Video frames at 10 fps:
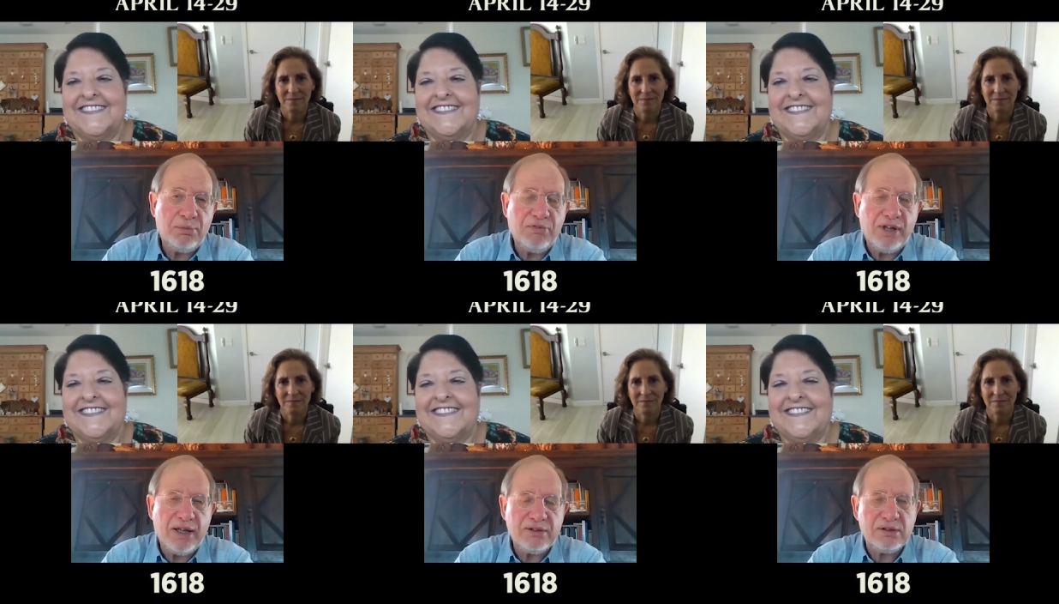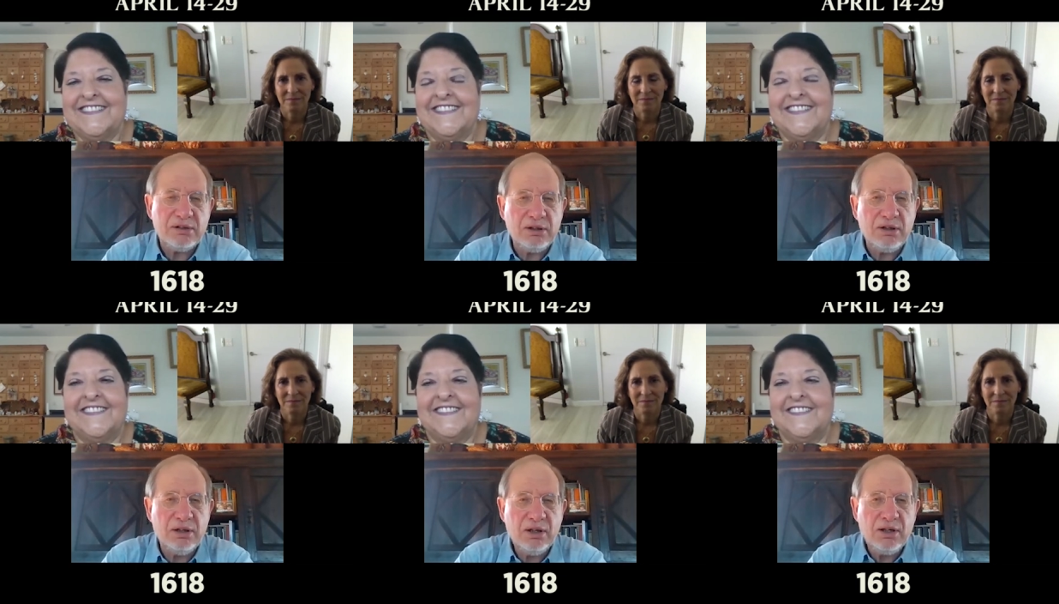Speaker 1: of that
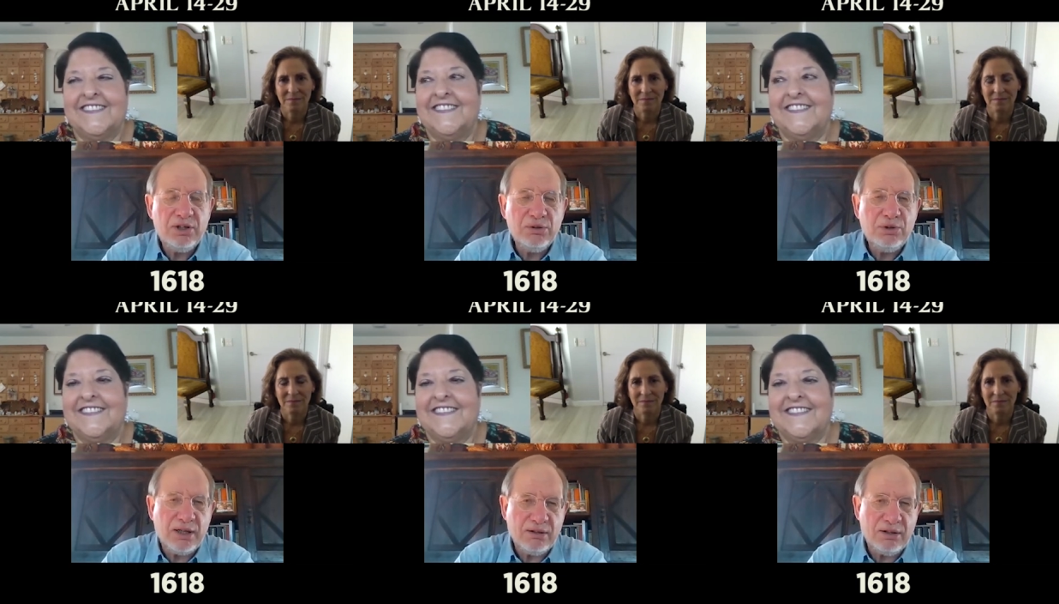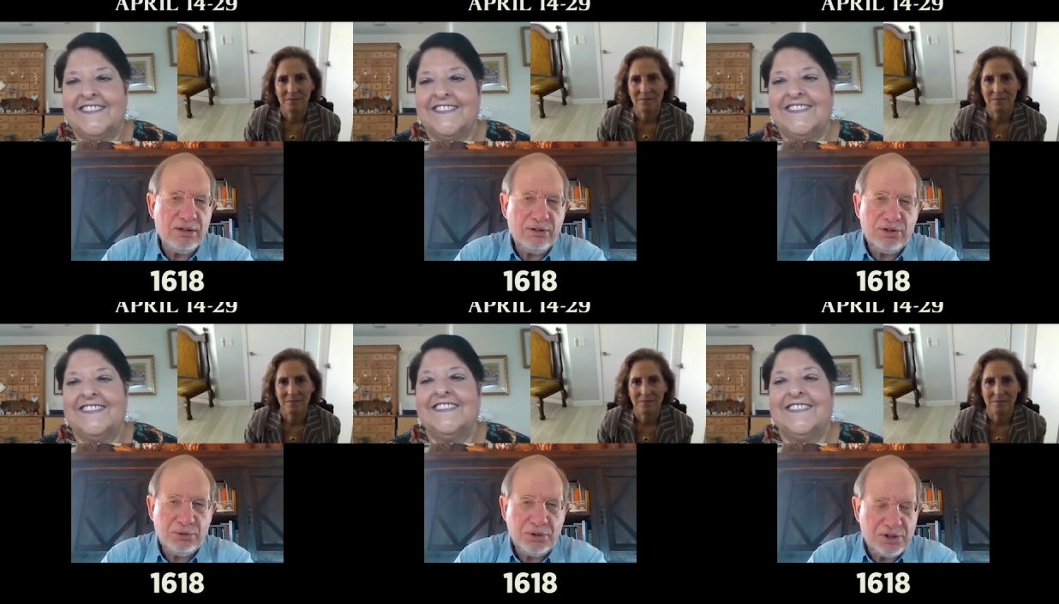uh, you get the,
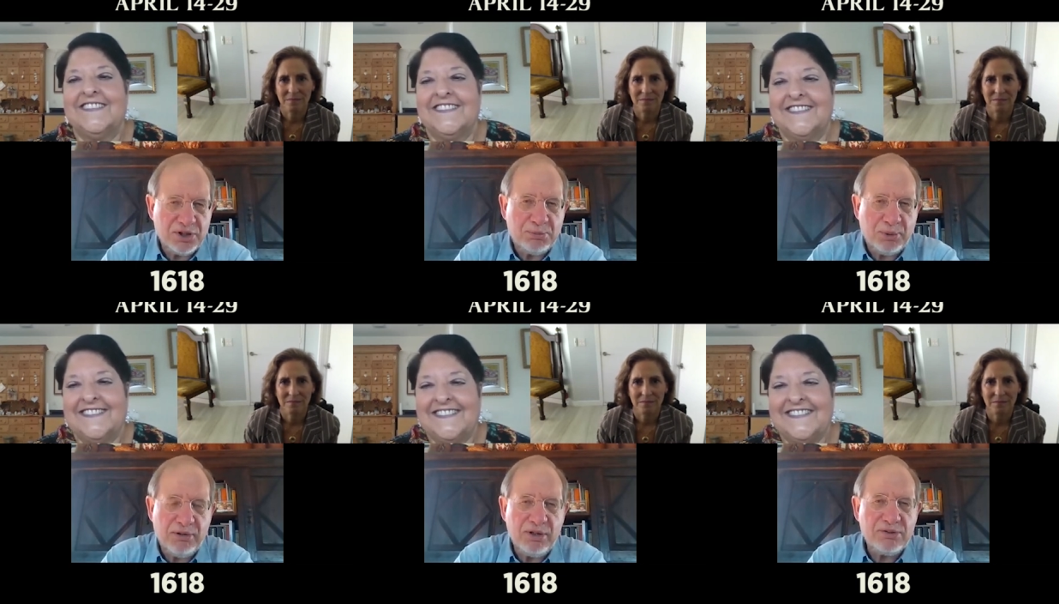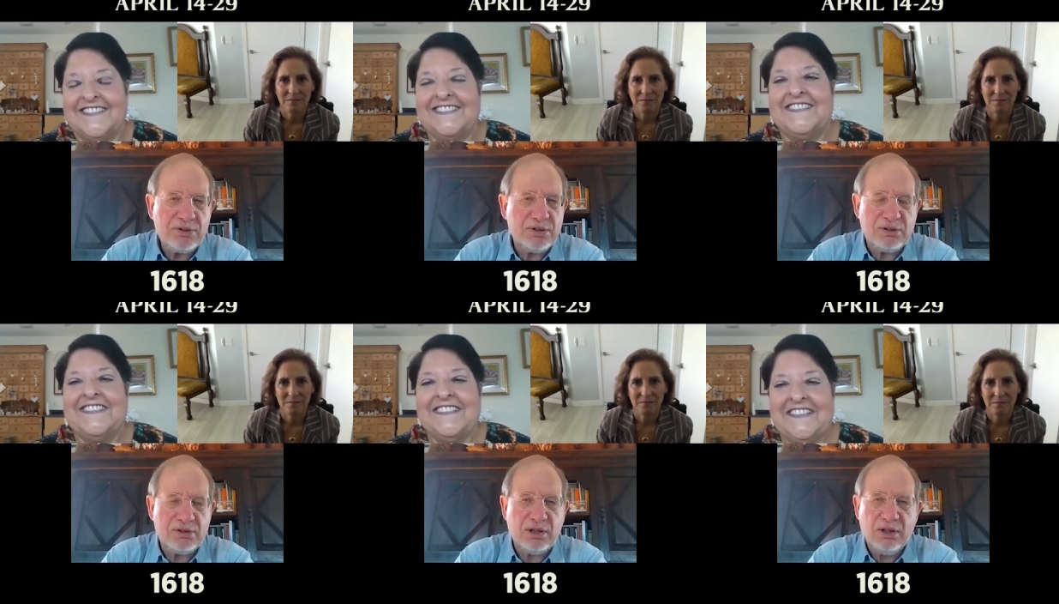the Jewish experience.
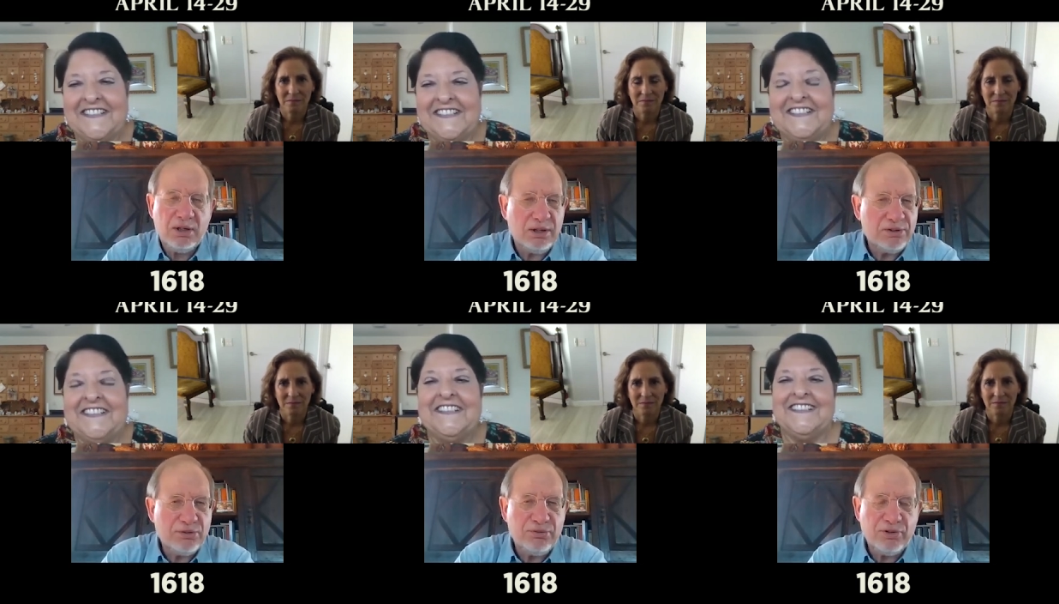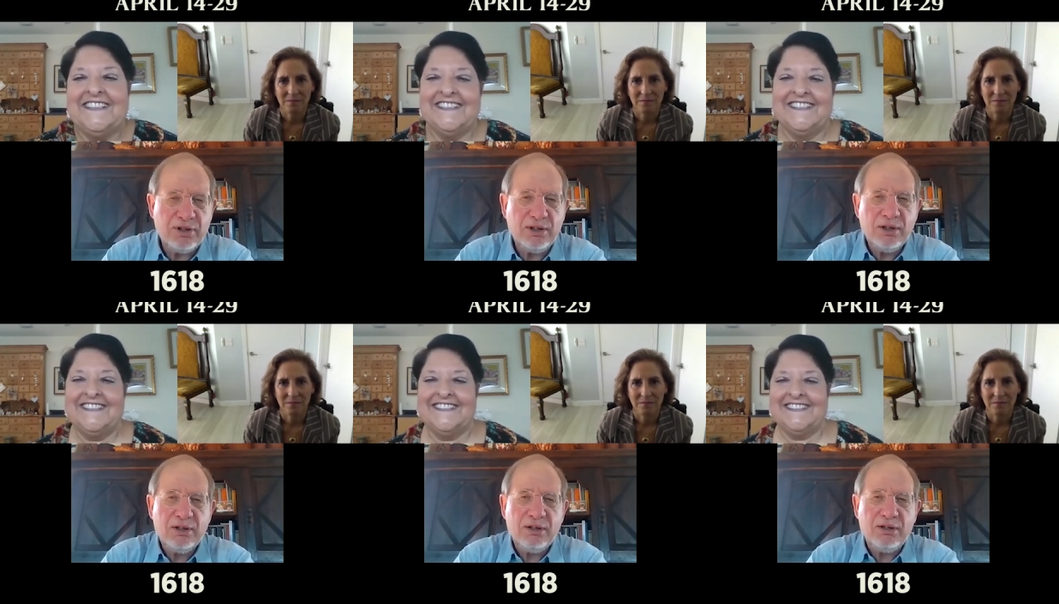There's uh, a lot of, uh,
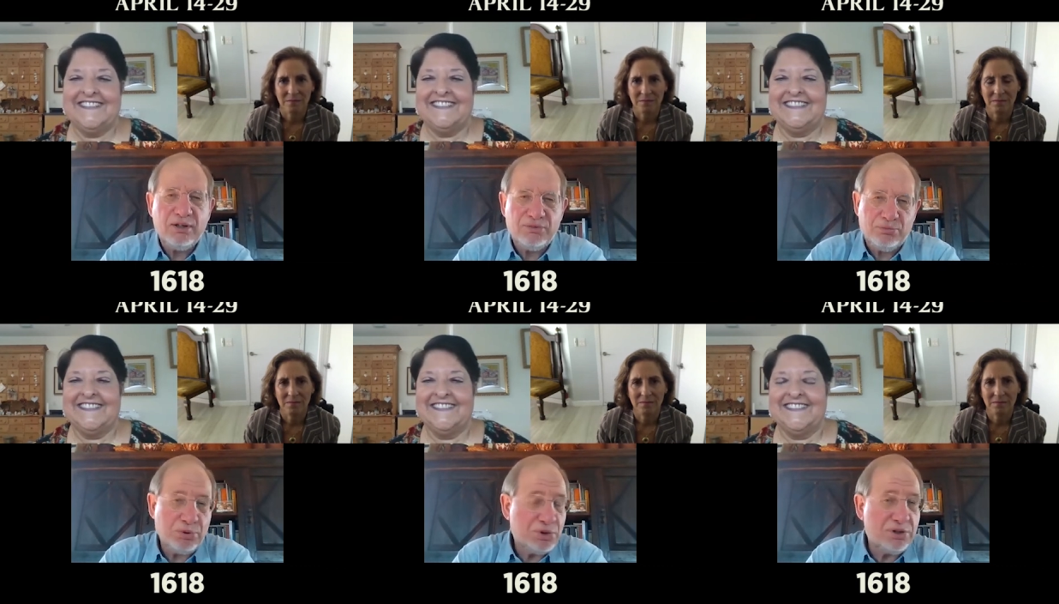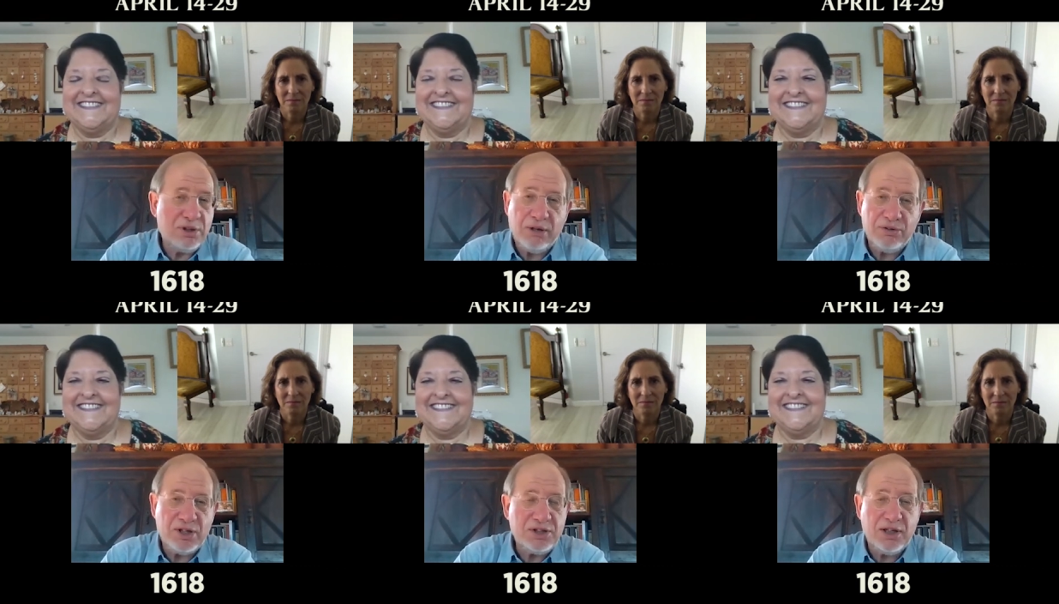uh, Portugal is now
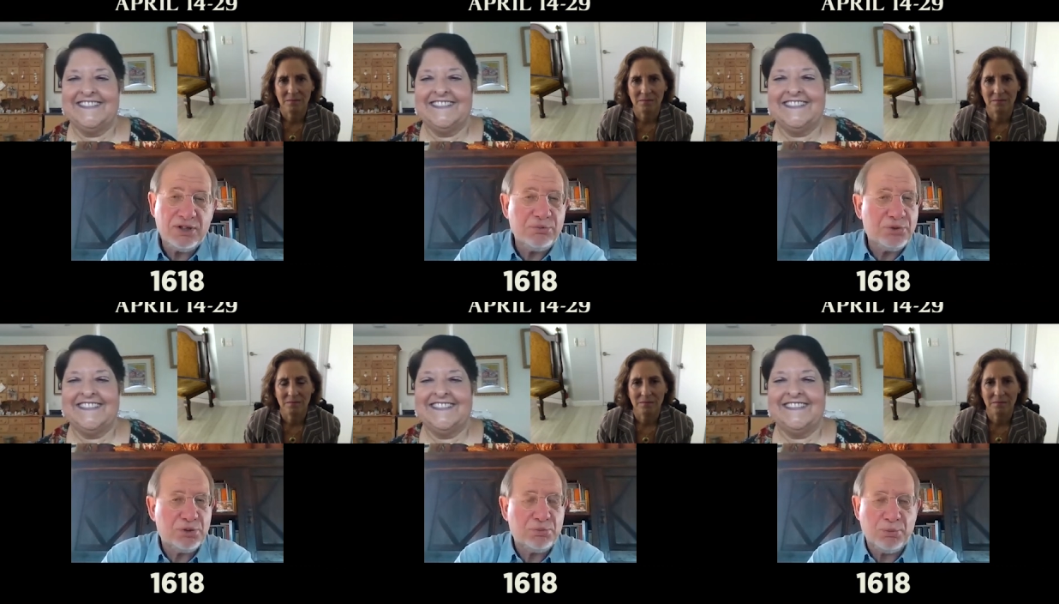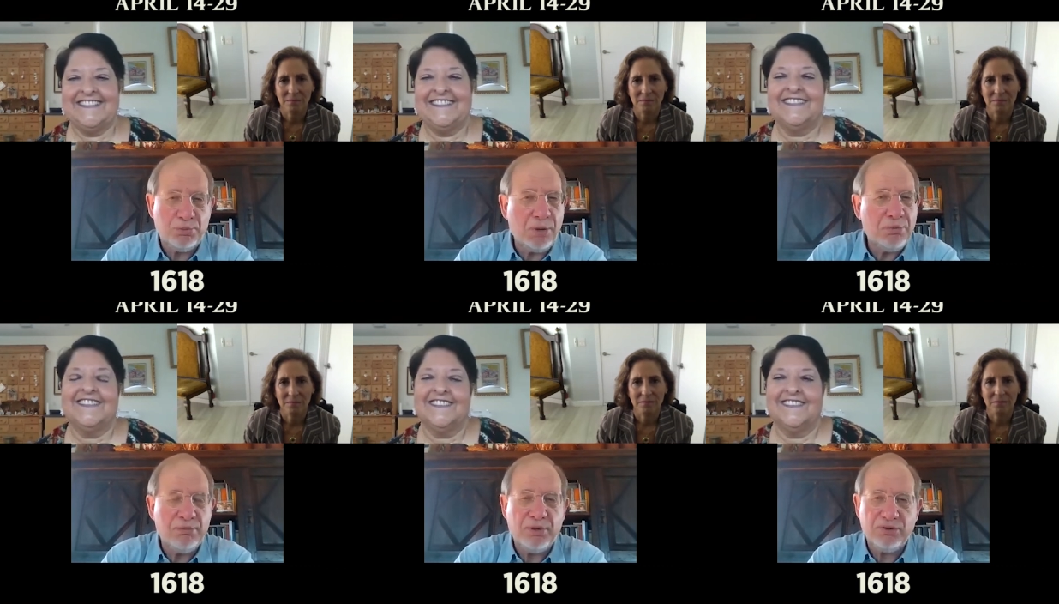a destination which is
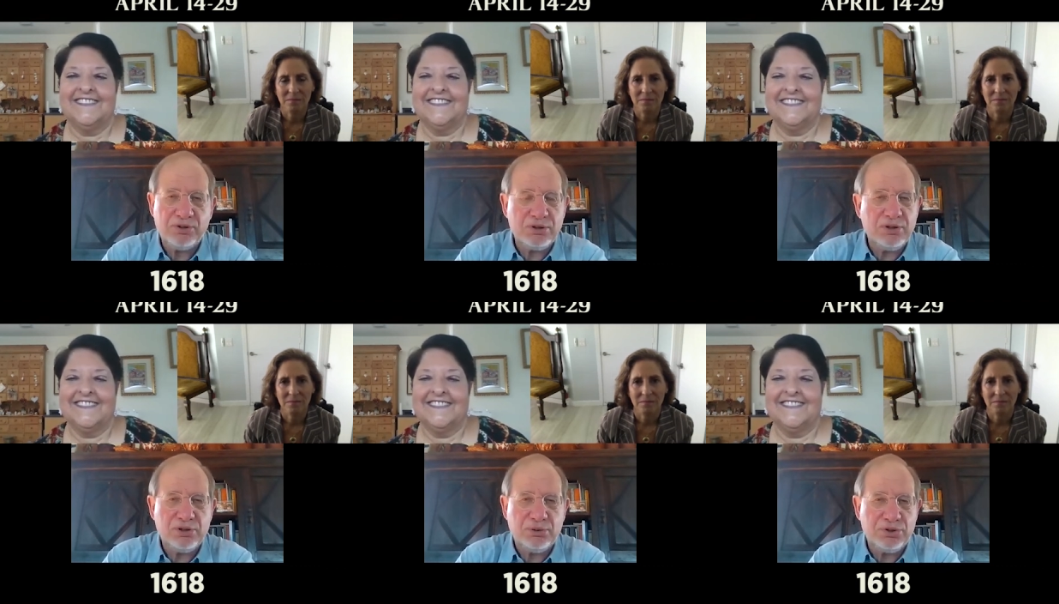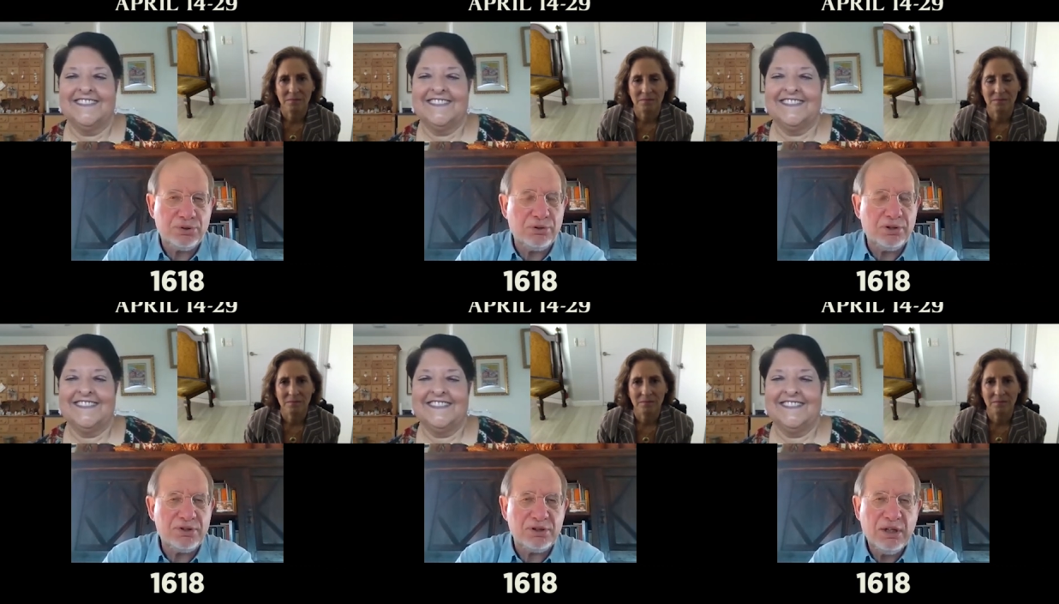popular amongst uh, Jewish
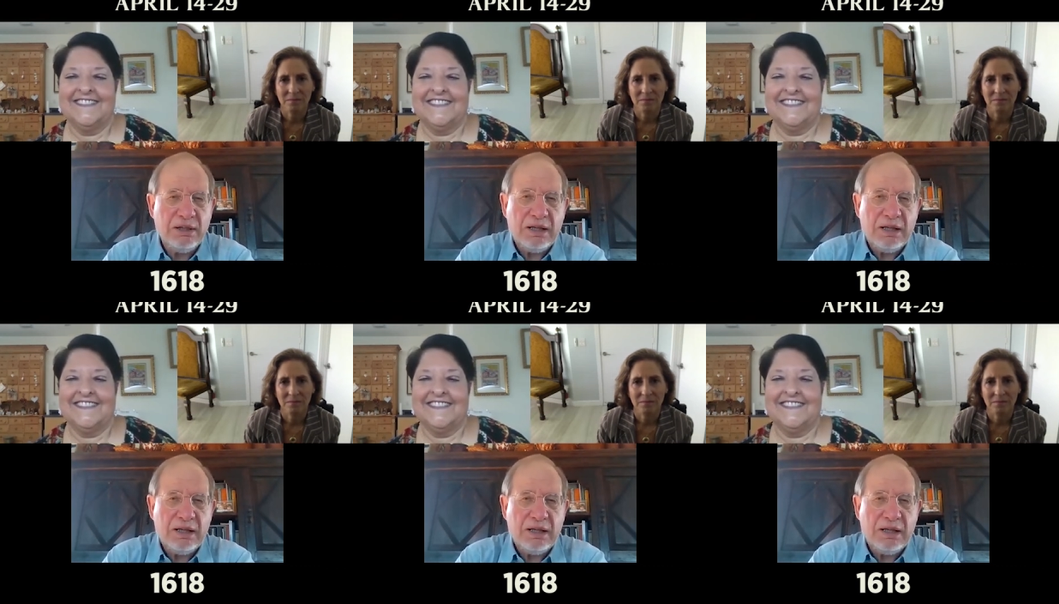tourists.